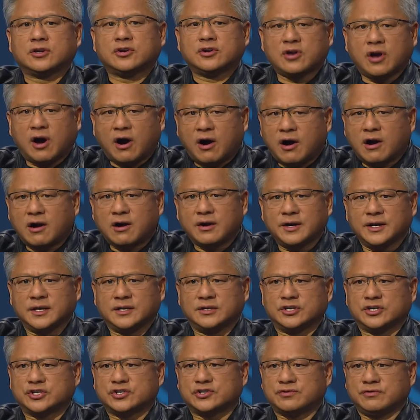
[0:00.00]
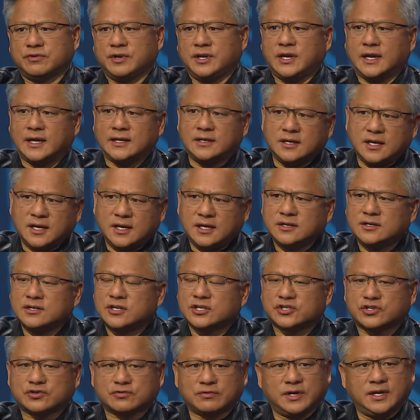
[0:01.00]
car industry, an
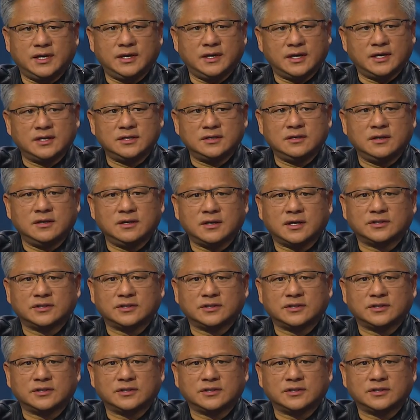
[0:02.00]
industry, an,